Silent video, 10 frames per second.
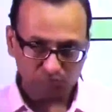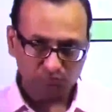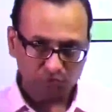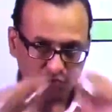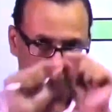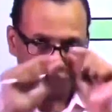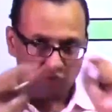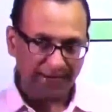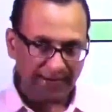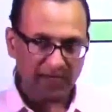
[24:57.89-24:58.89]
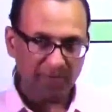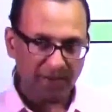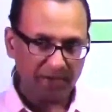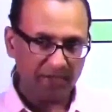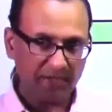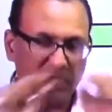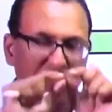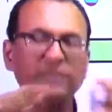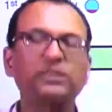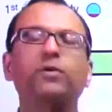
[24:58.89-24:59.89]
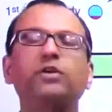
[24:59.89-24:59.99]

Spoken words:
So independent, it depends upon